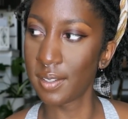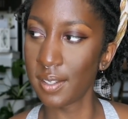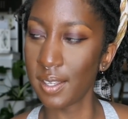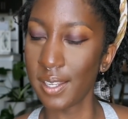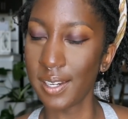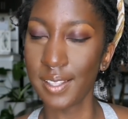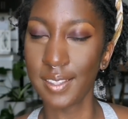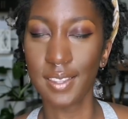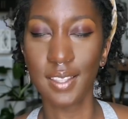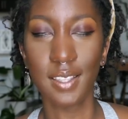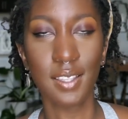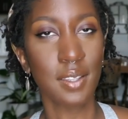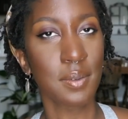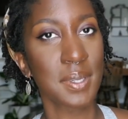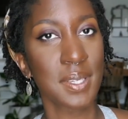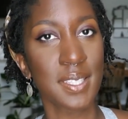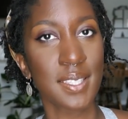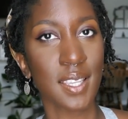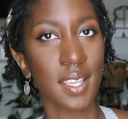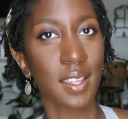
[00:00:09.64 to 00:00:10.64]
And I think it
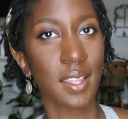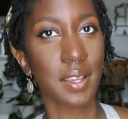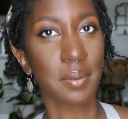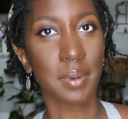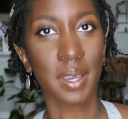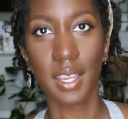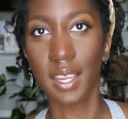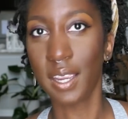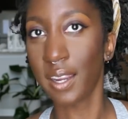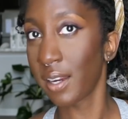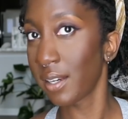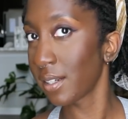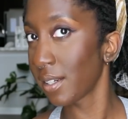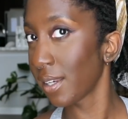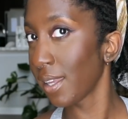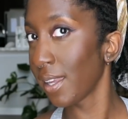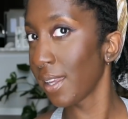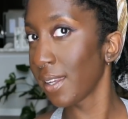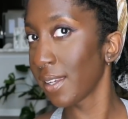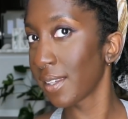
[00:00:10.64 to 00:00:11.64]
means I like my hair
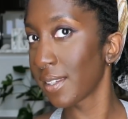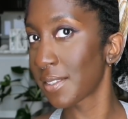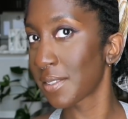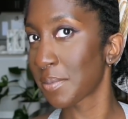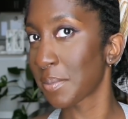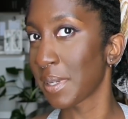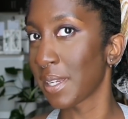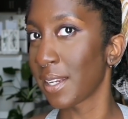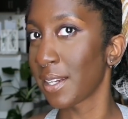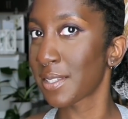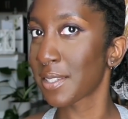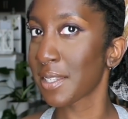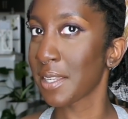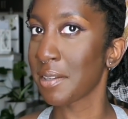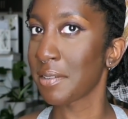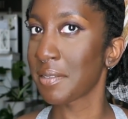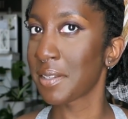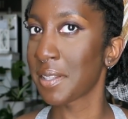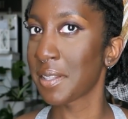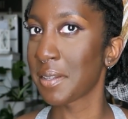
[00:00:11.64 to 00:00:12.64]
today because my hair is like
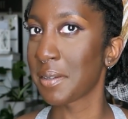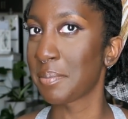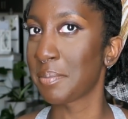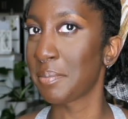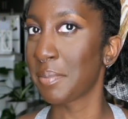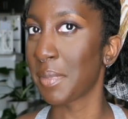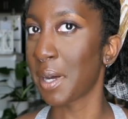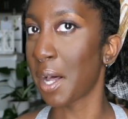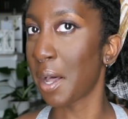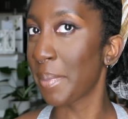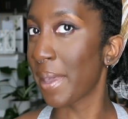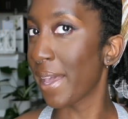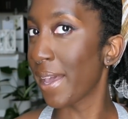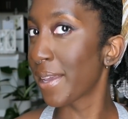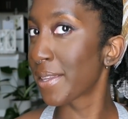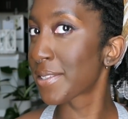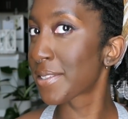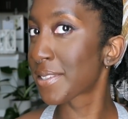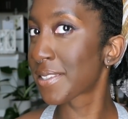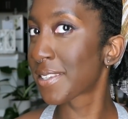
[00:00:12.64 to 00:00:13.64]
really
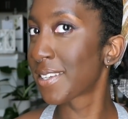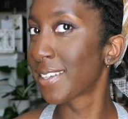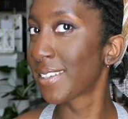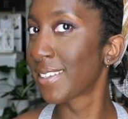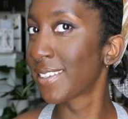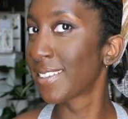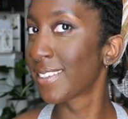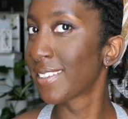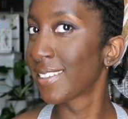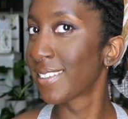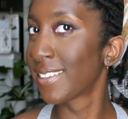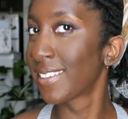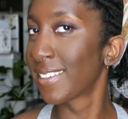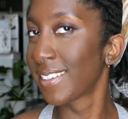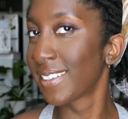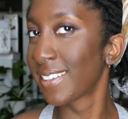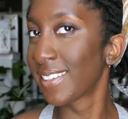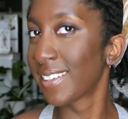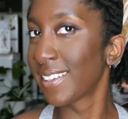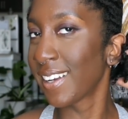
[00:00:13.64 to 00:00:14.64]
mom-esque.
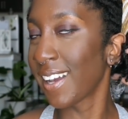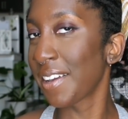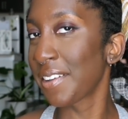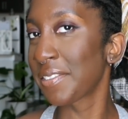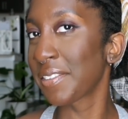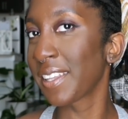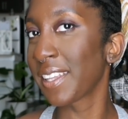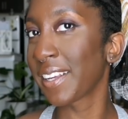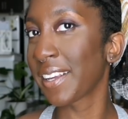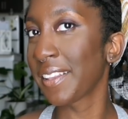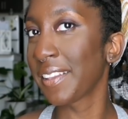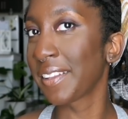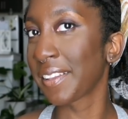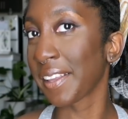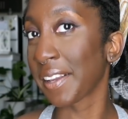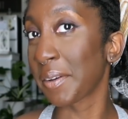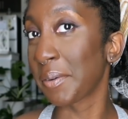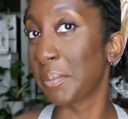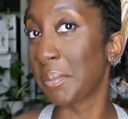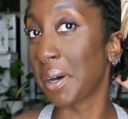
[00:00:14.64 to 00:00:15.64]
I feel like I look
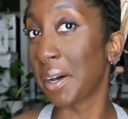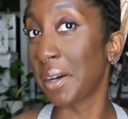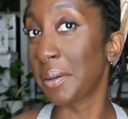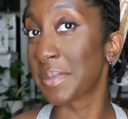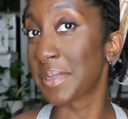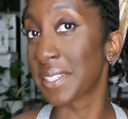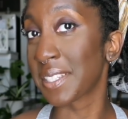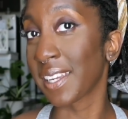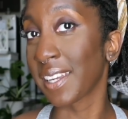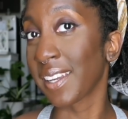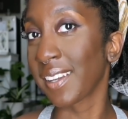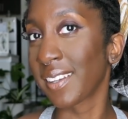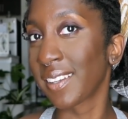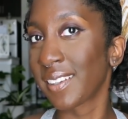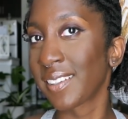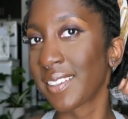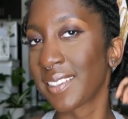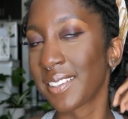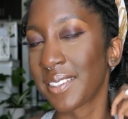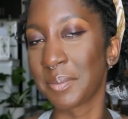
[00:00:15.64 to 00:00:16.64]
like a mom today,
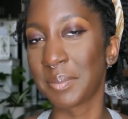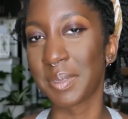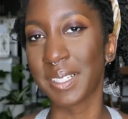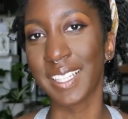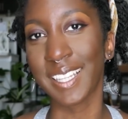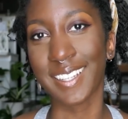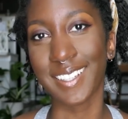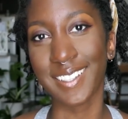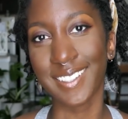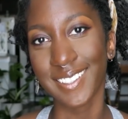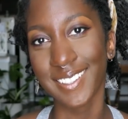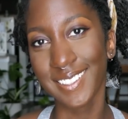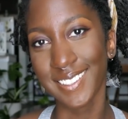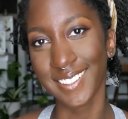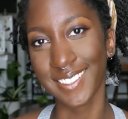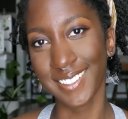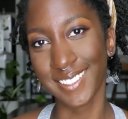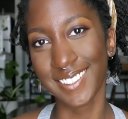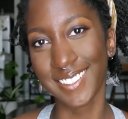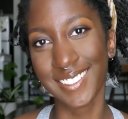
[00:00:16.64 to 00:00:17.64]
but like
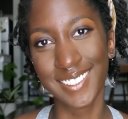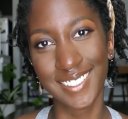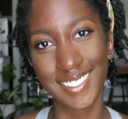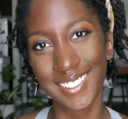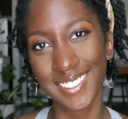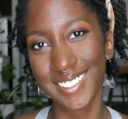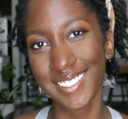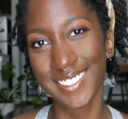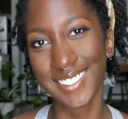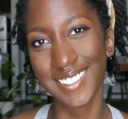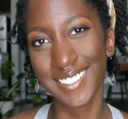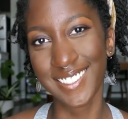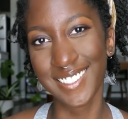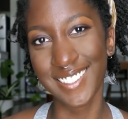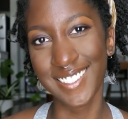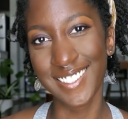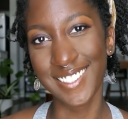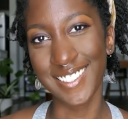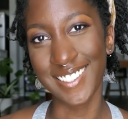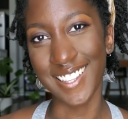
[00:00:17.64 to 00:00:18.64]

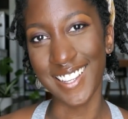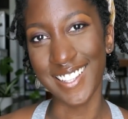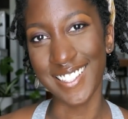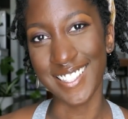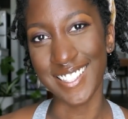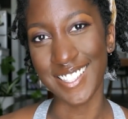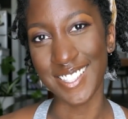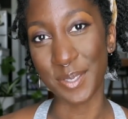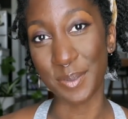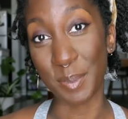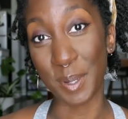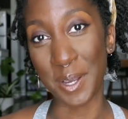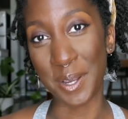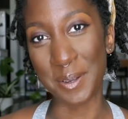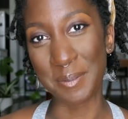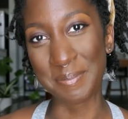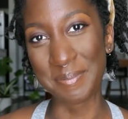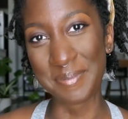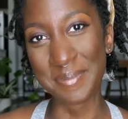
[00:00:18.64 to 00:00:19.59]
Stacy's mom.